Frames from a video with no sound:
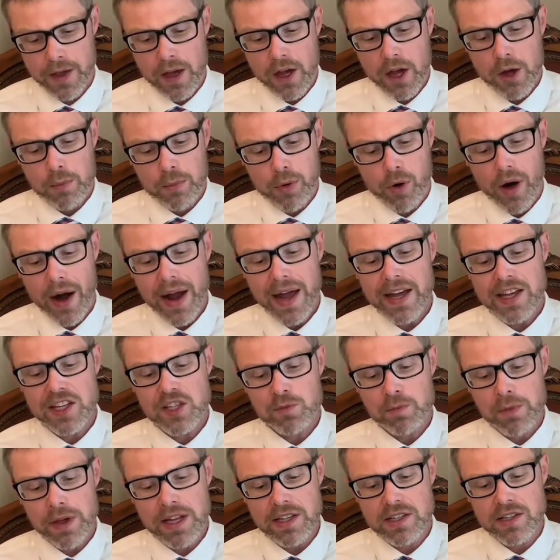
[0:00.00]
Praise
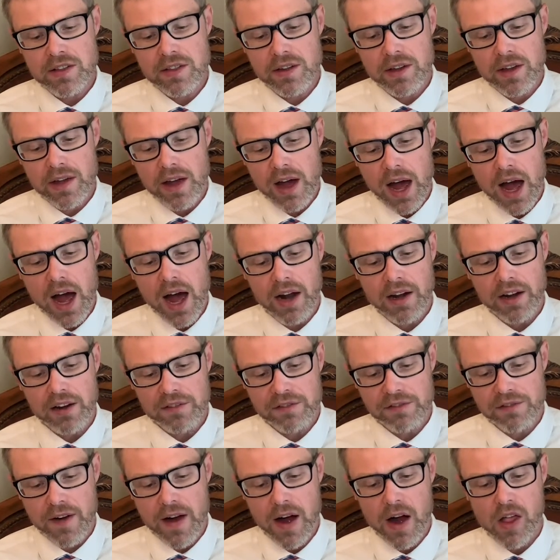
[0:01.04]
be to the God and
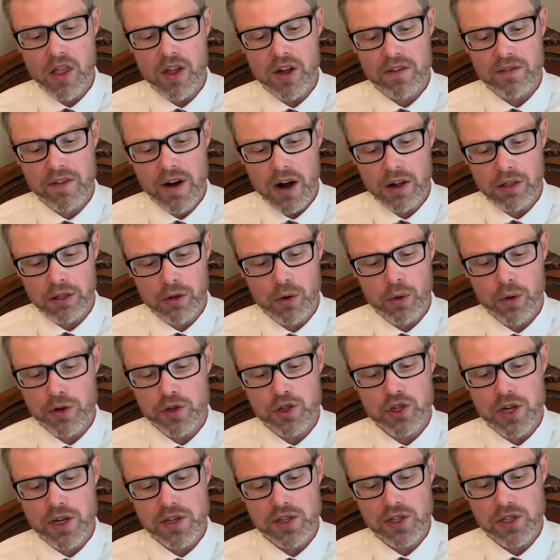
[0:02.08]
Father of our Lord
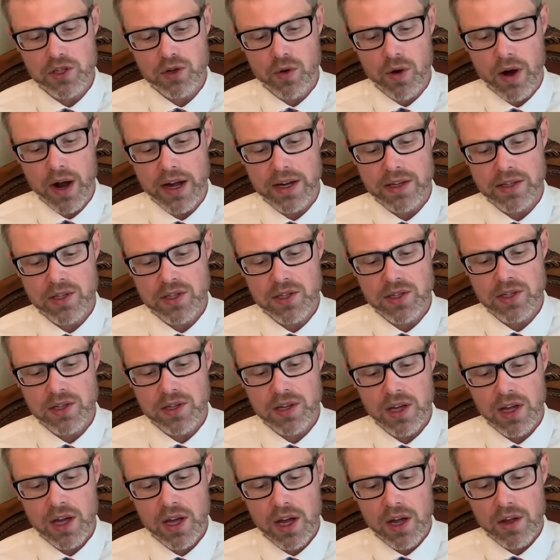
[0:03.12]
Jesus Christ,
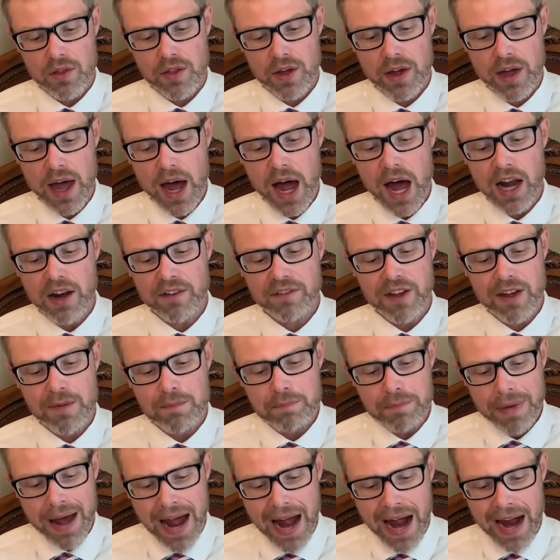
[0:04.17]
the God of
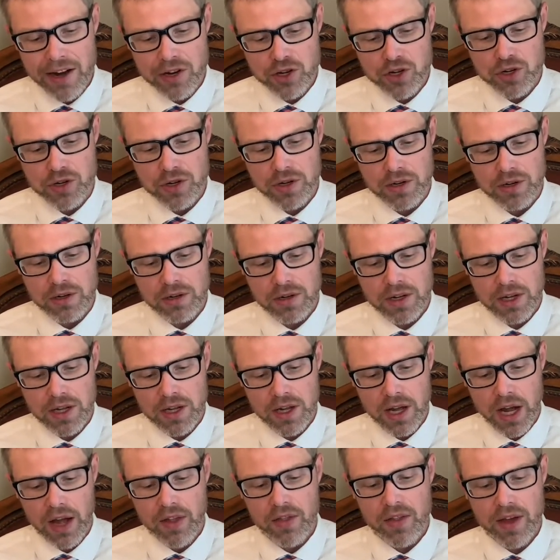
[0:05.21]
compassion
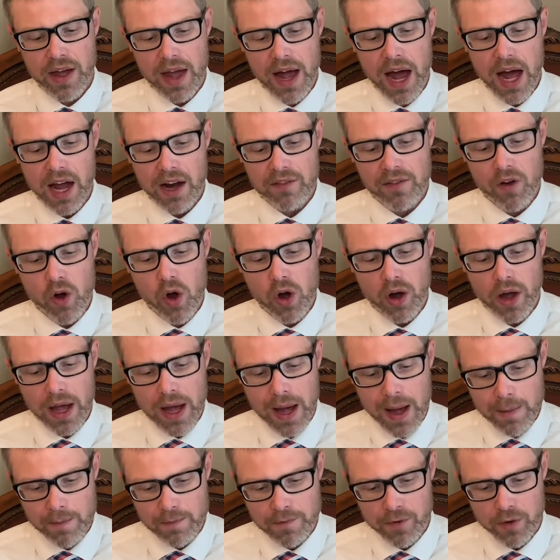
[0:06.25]
and the God of all
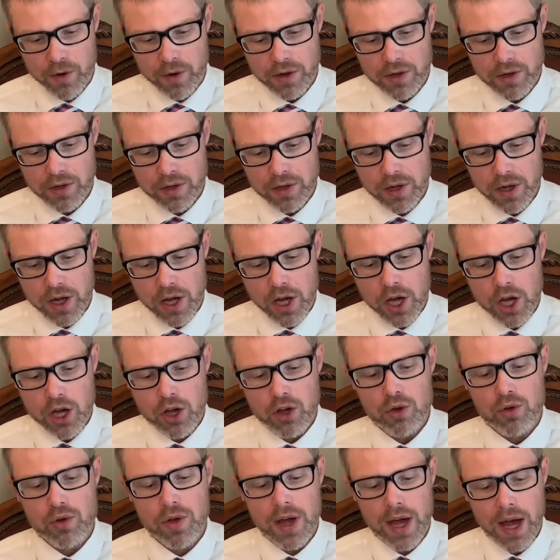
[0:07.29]
comfort,
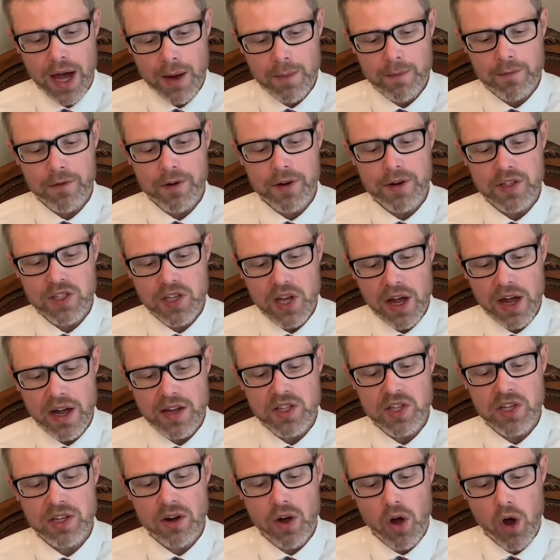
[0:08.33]
who comforts
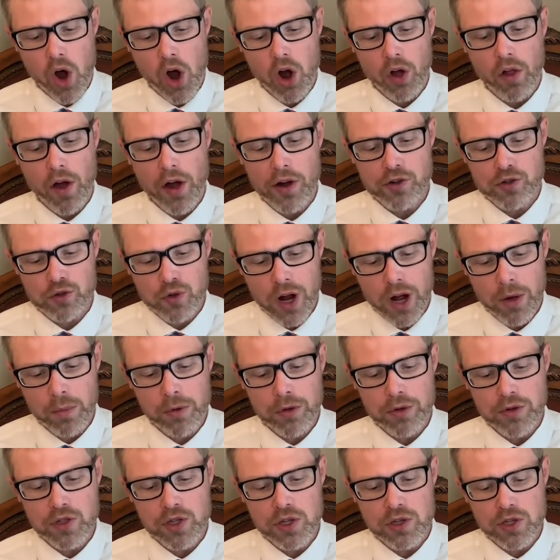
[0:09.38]
us in all our
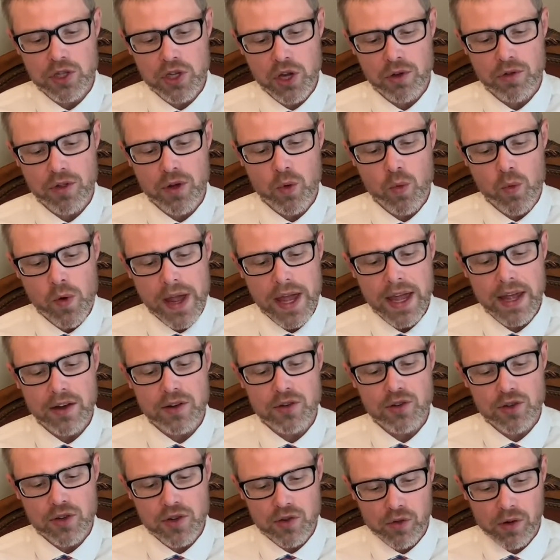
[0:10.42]
troubles so that we
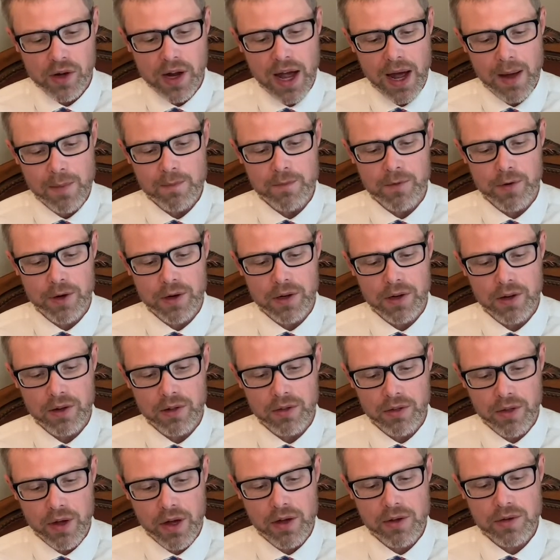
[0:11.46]
can comfort
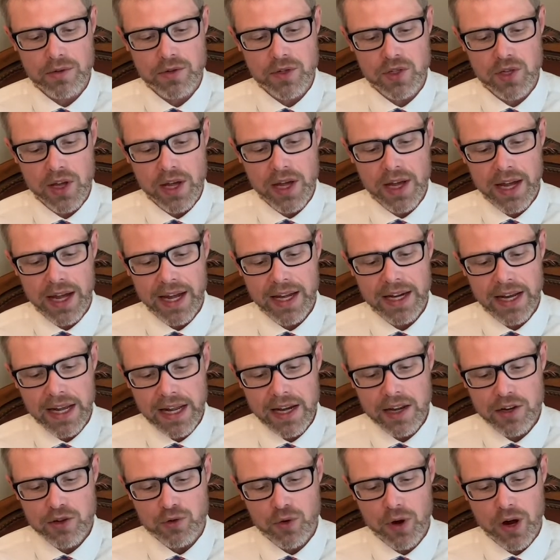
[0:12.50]
those in
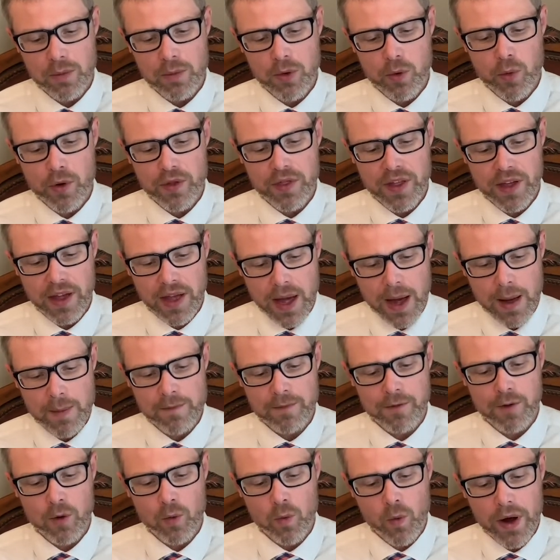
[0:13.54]
any trouble with the
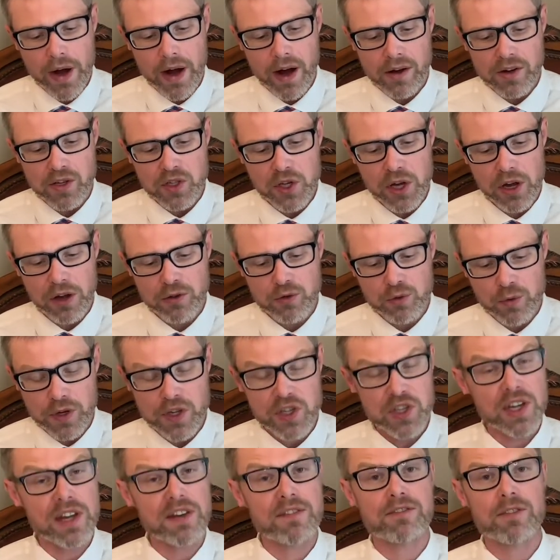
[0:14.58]
comfort we ourselves
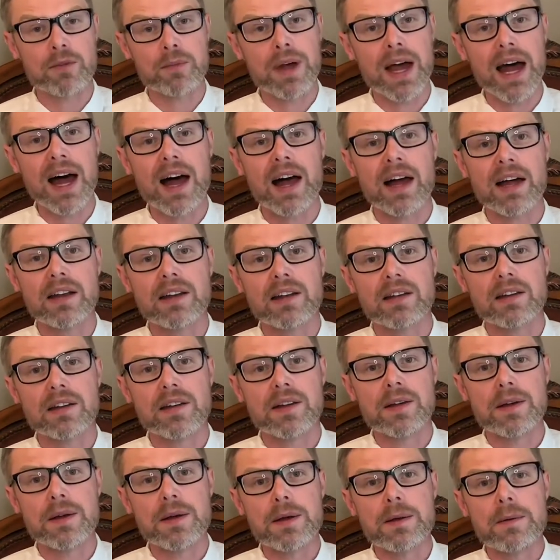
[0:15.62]
receive from God.
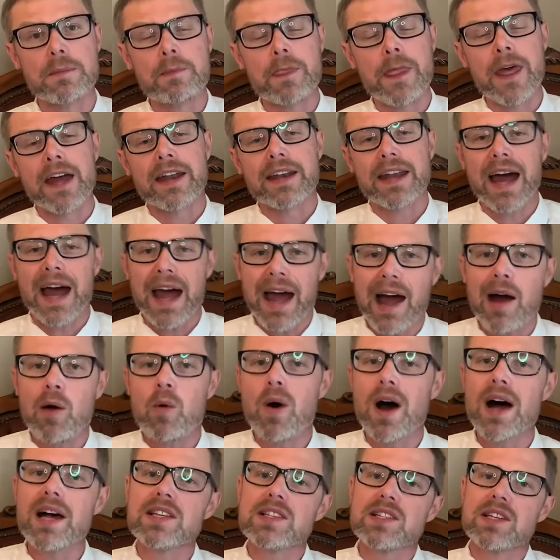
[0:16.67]
Now, how
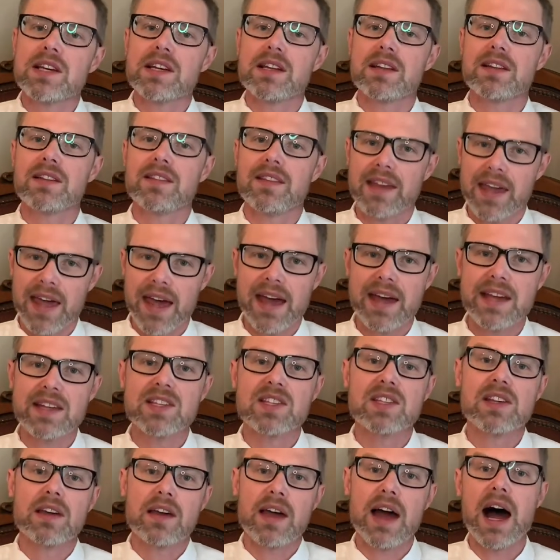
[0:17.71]
was it the
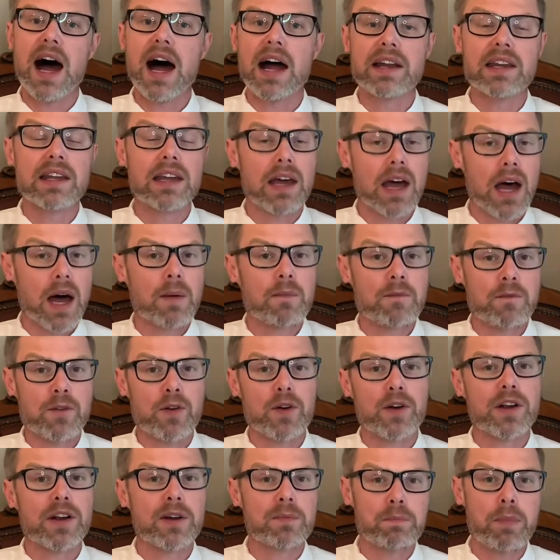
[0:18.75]
case that God
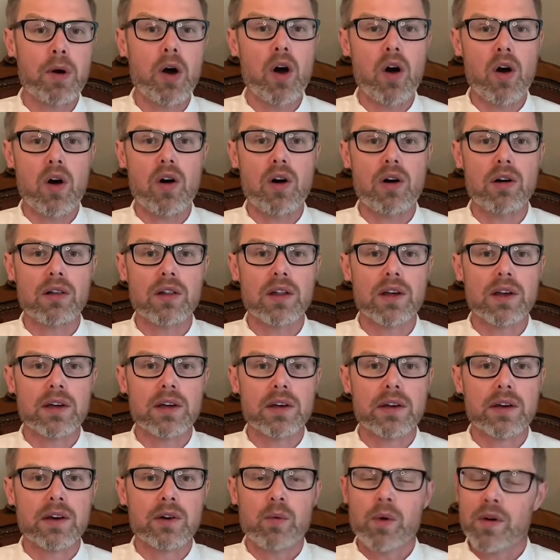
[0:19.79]
comforted Paul?
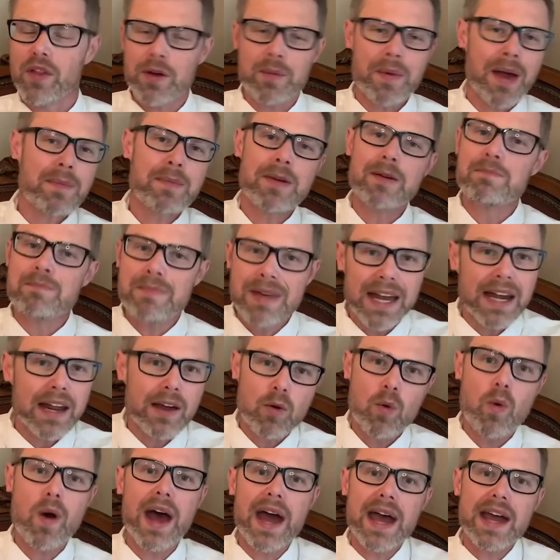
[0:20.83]
Well, there may be many
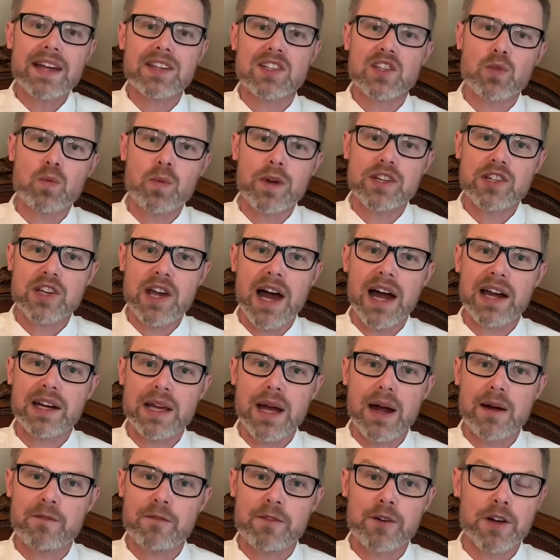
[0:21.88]
ways in which God
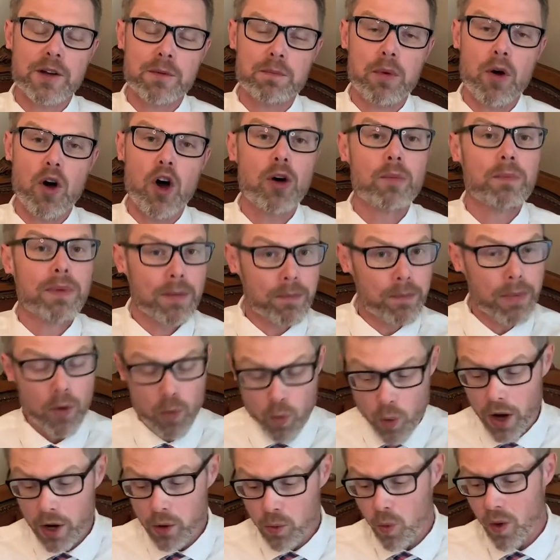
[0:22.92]
comforted Paul, but, but
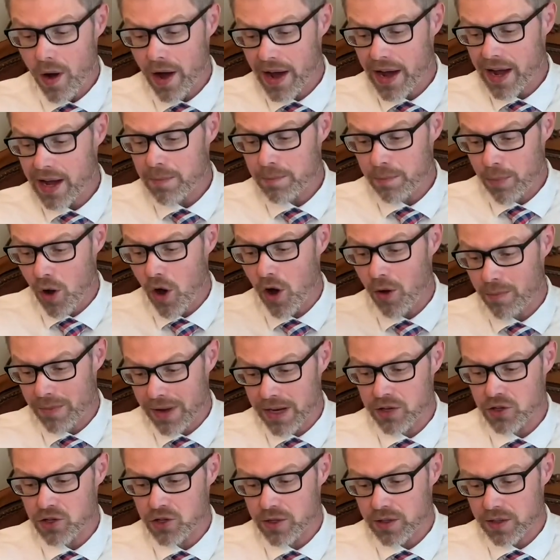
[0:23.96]
one way Paul
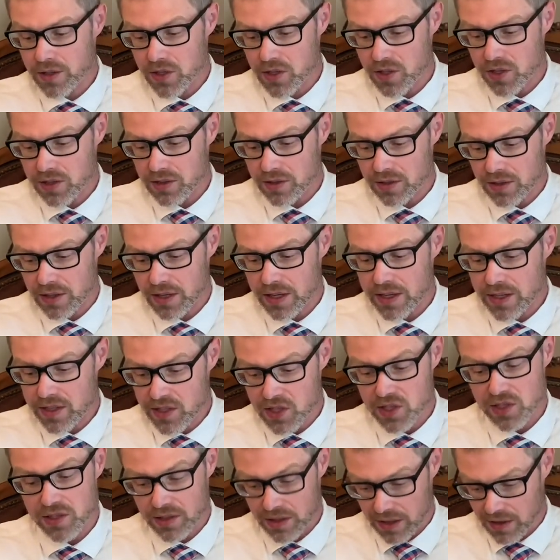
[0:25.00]
mentions
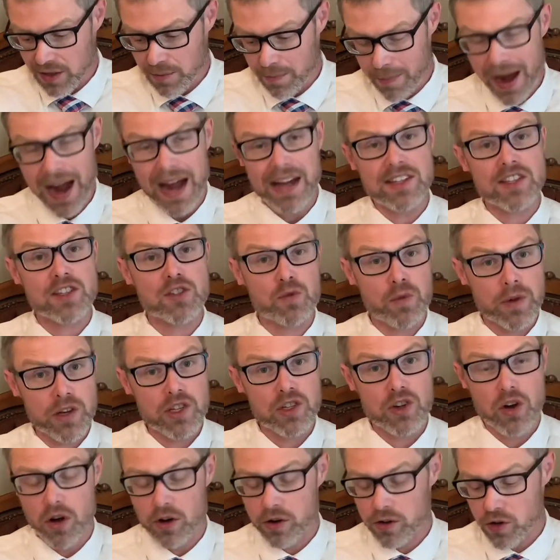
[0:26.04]
is in the passage we
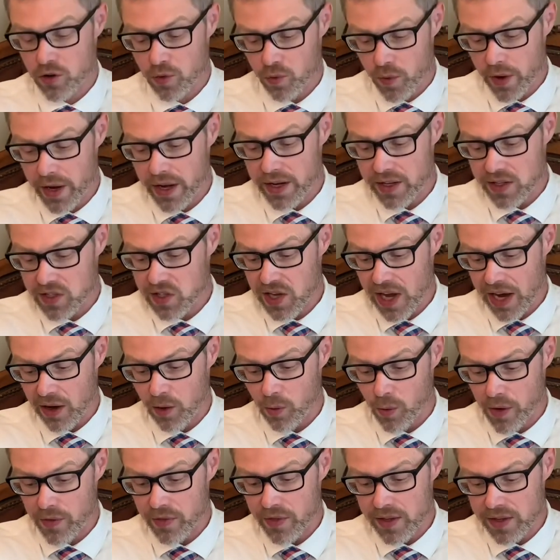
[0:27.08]
started to read in 2
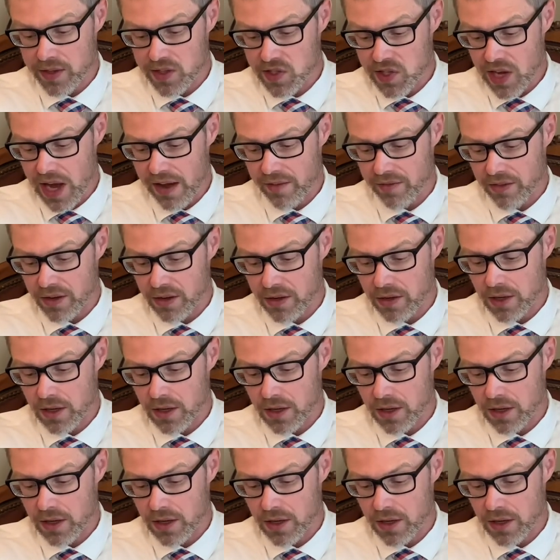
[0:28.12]
Corinthians 7.